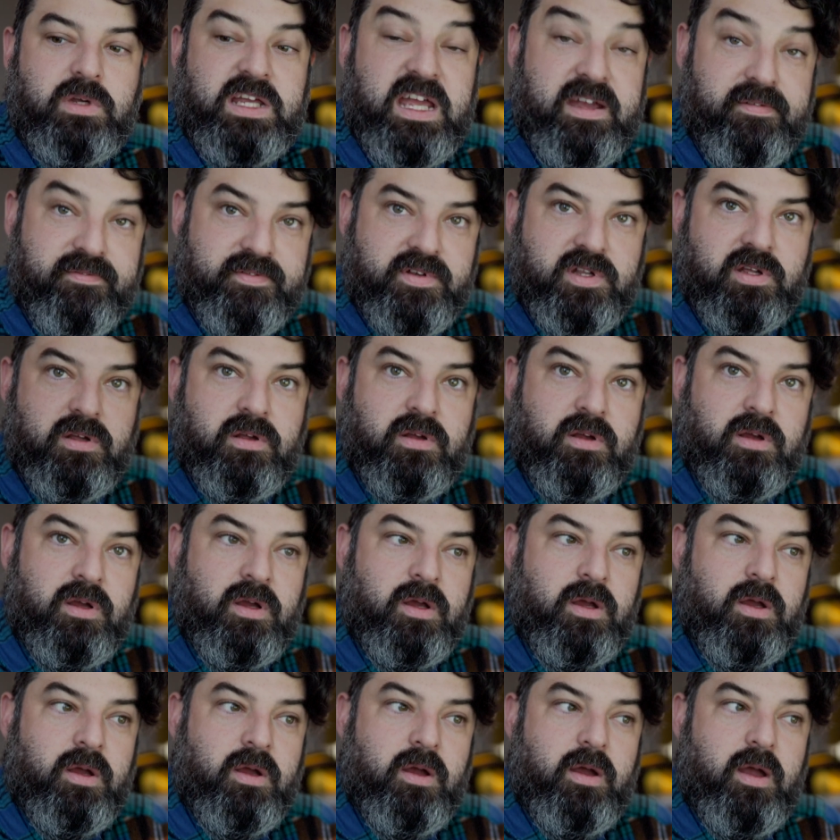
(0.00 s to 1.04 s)
gift.
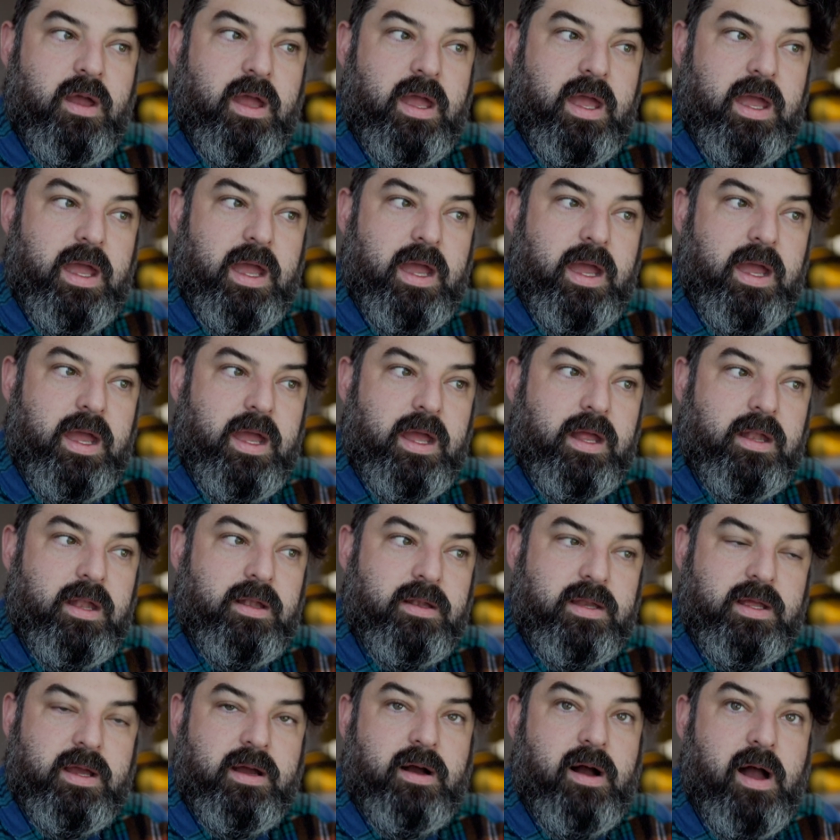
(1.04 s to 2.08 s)

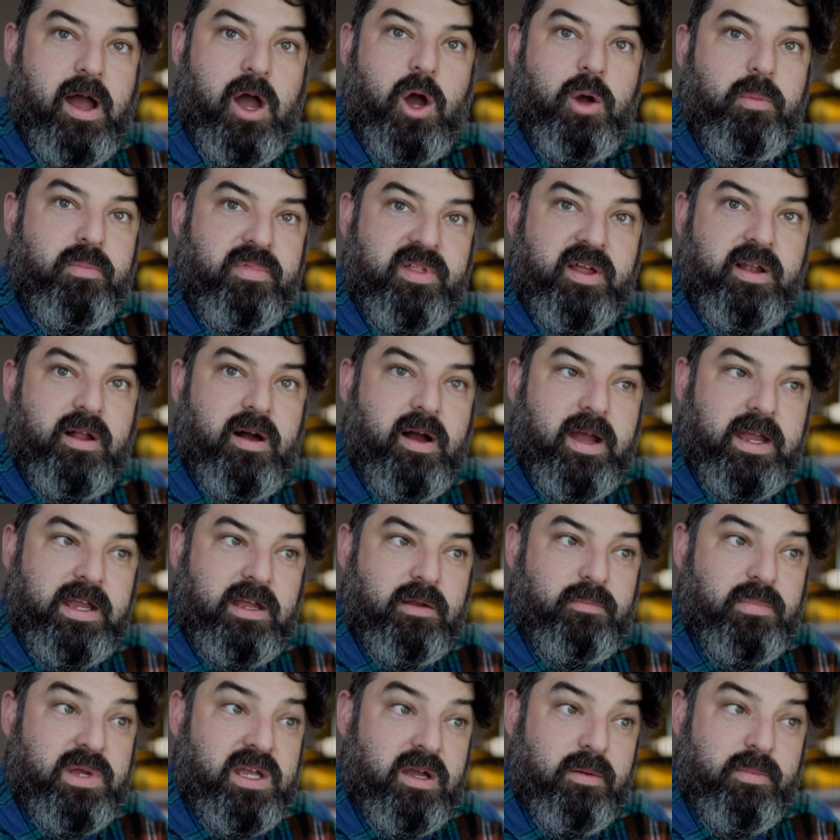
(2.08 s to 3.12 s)
And yeah, I hope that I
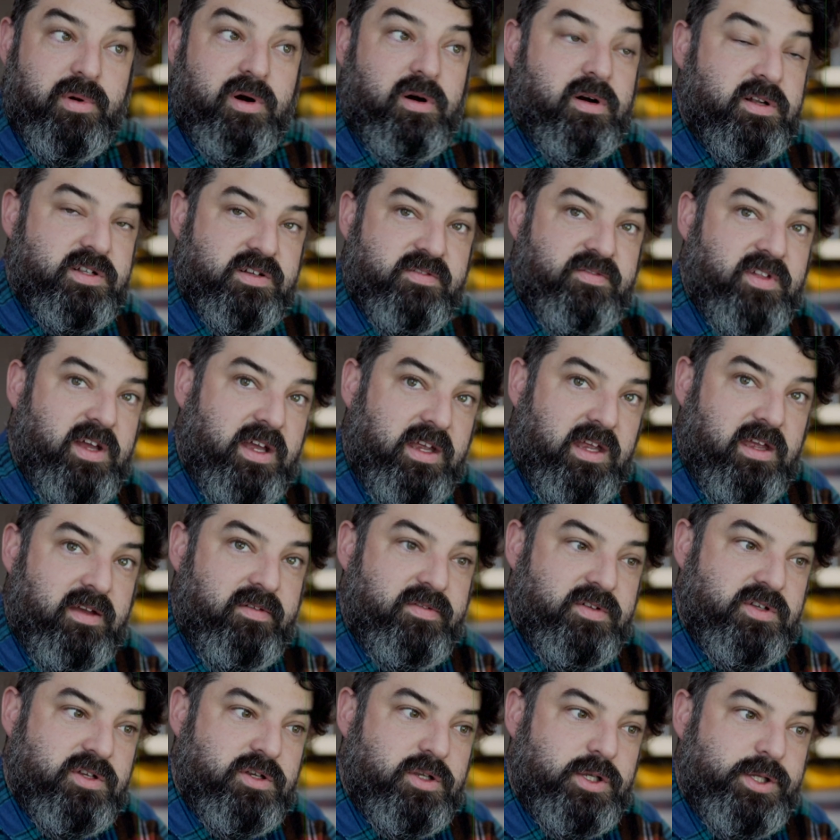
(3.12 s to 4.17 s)
can be a part of that
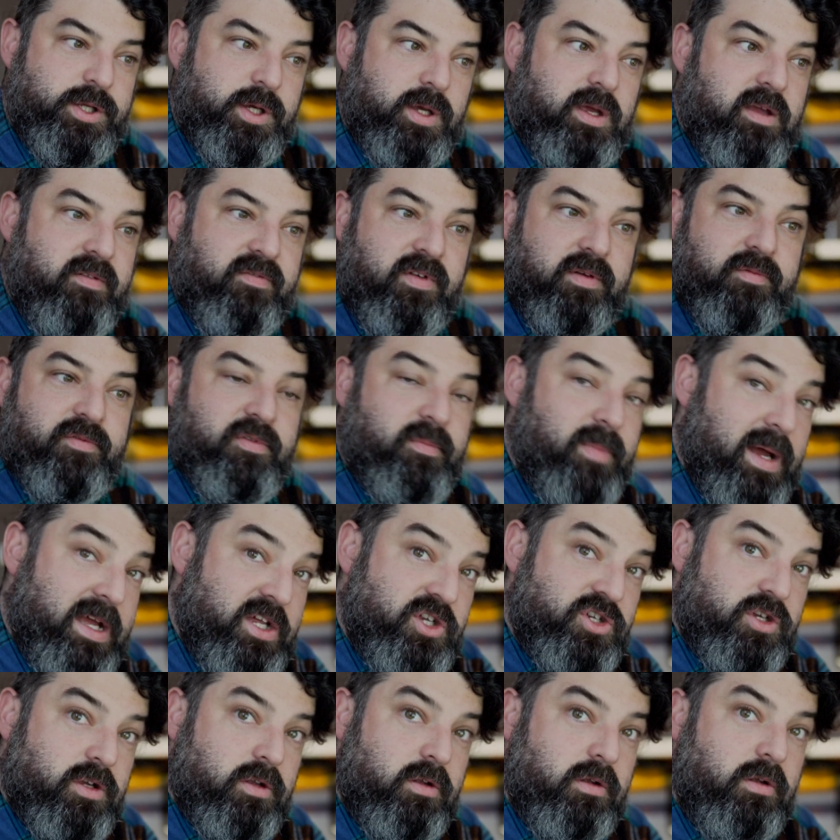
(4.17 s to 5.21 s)
gift, to give
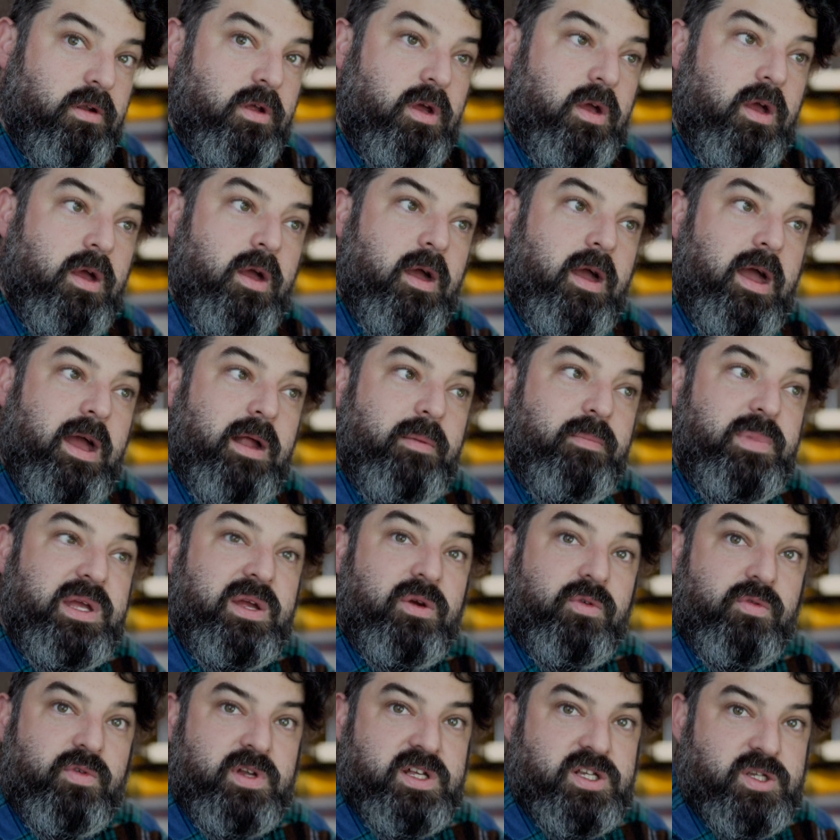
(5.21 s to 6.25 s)
information and be
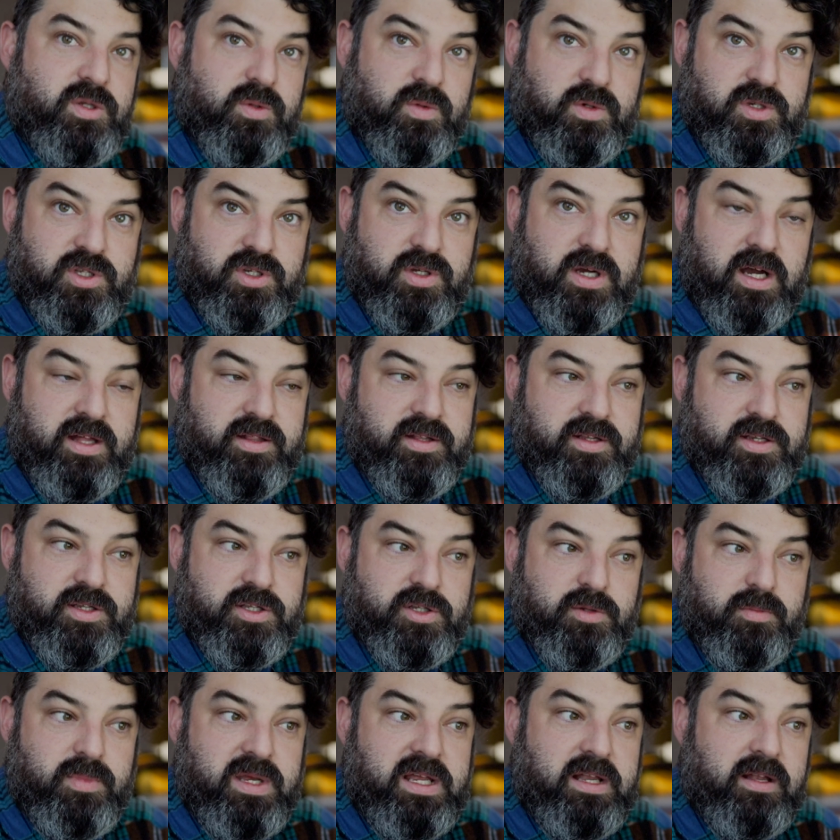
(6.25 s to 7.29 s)
a resource to others,
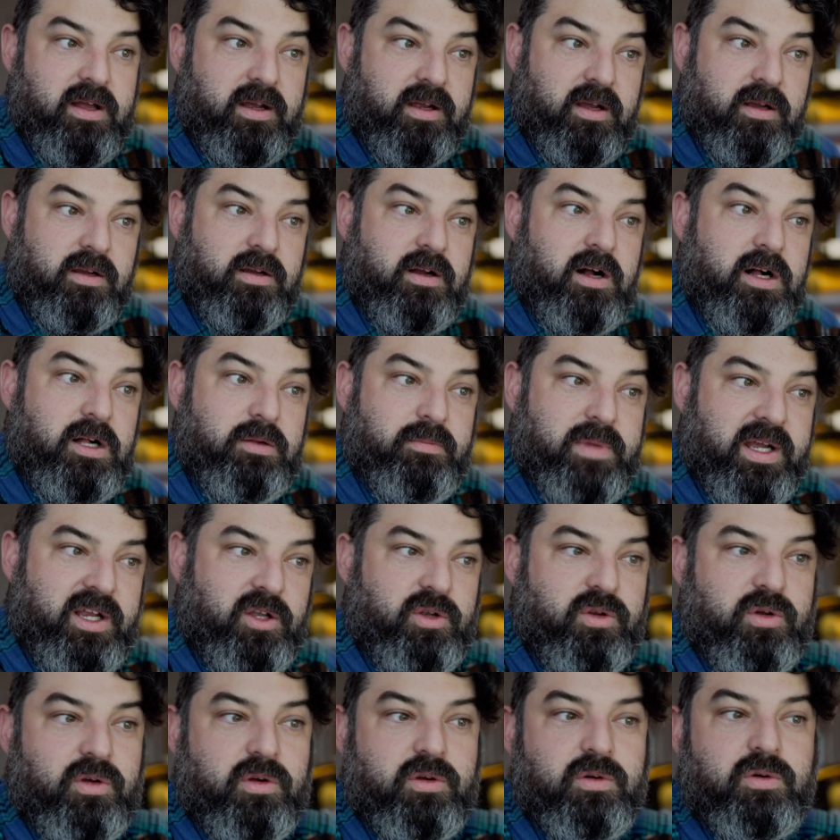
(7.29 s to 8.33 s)
to be like a Carl
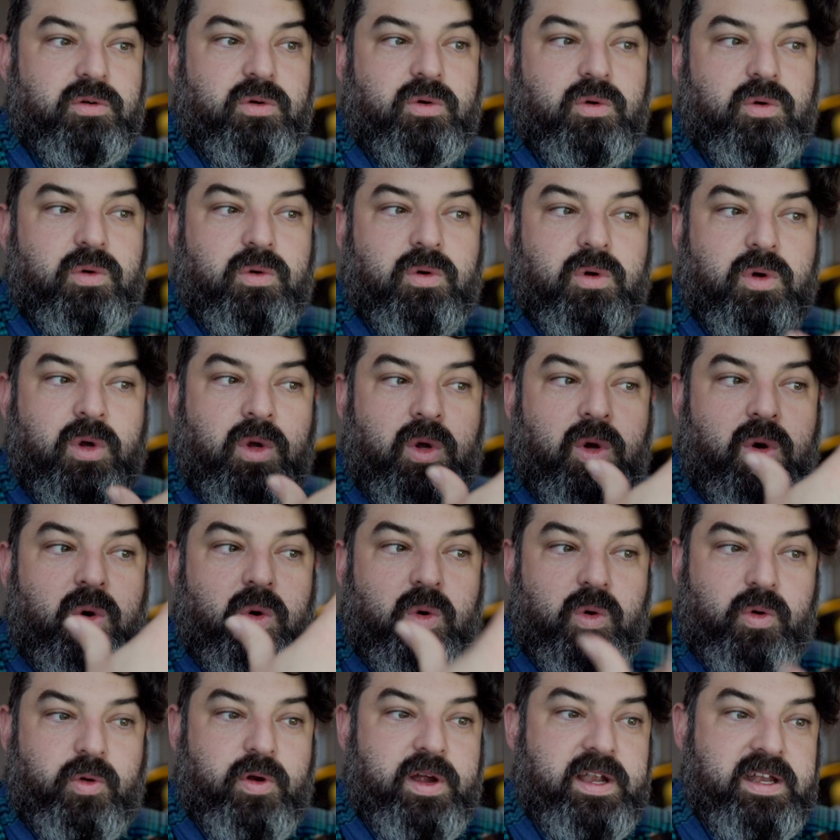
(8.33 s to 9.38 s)
McDougall
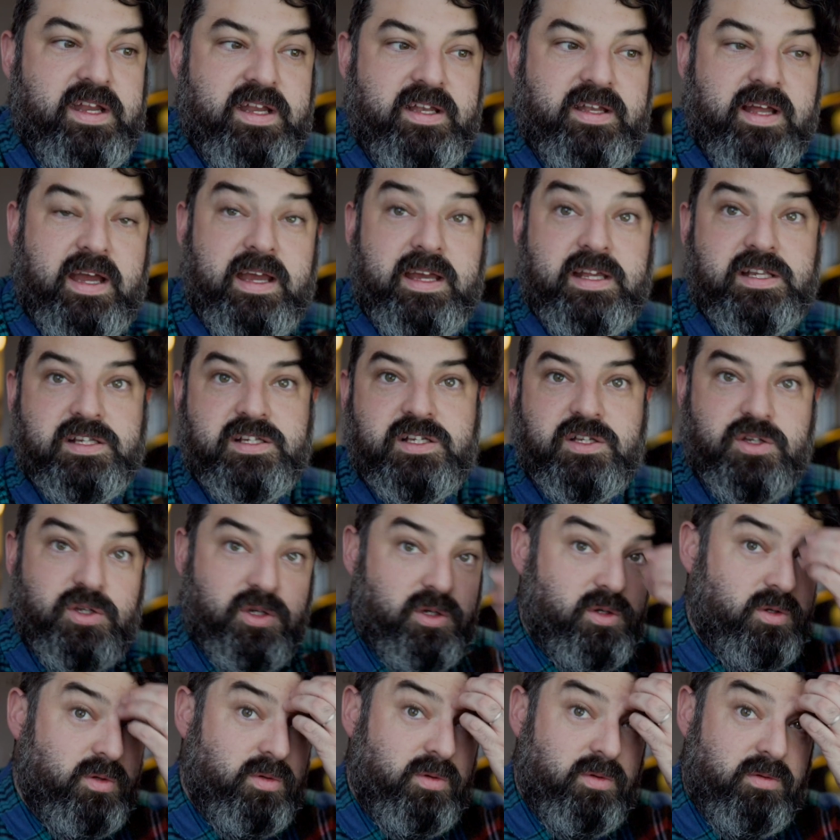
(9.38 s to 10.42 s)
or Grainy Days
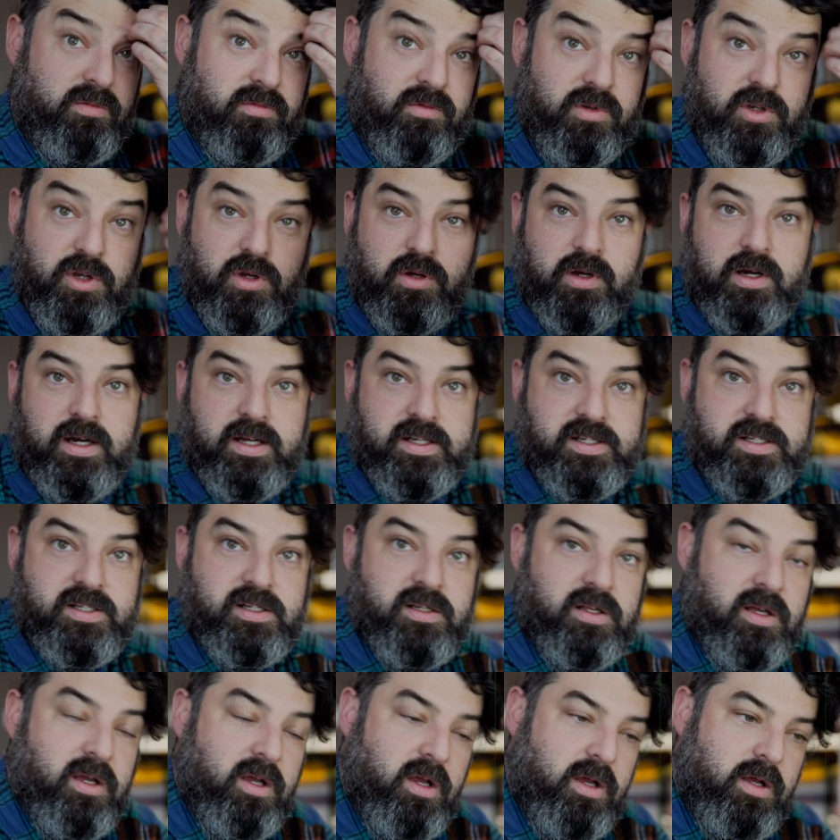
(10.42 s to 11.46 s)
to you guys,
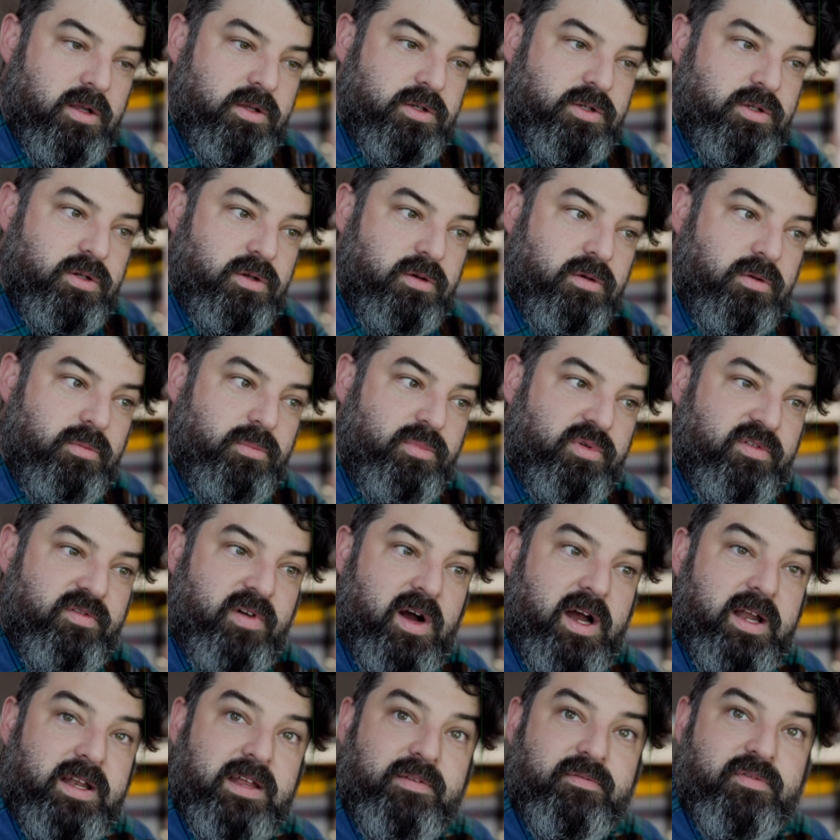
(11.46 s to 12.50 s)
to
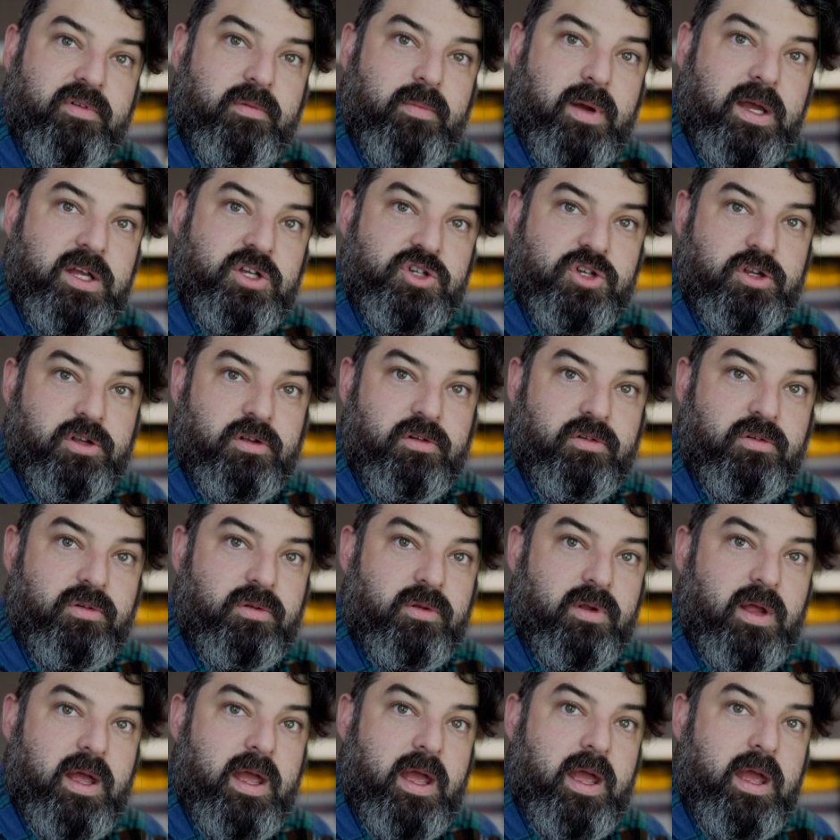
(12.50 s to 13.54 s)
provide
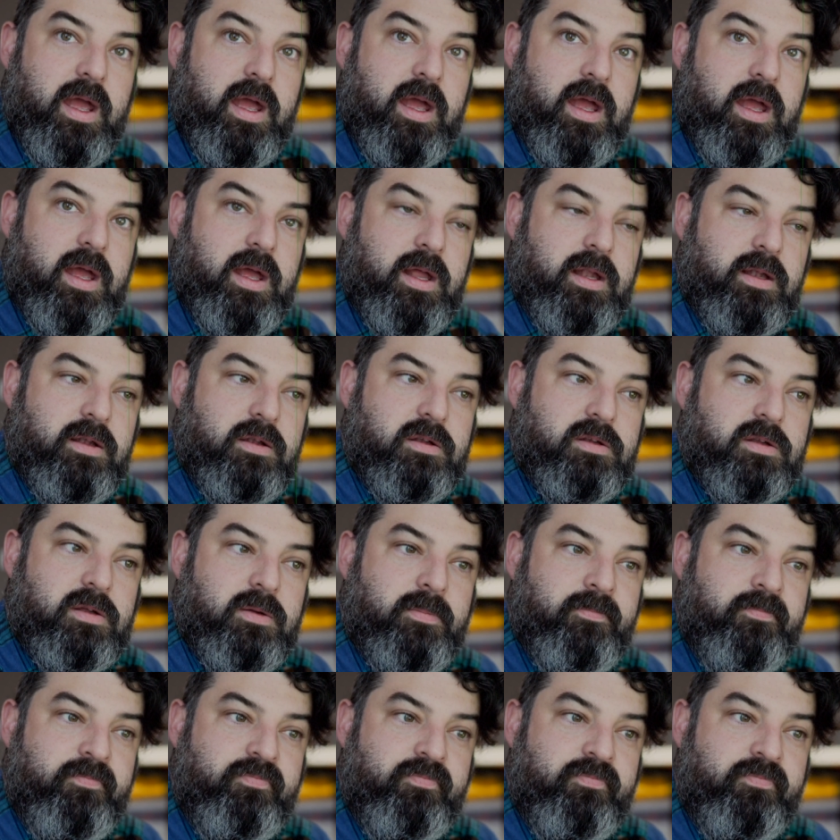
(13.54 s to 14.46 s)
information and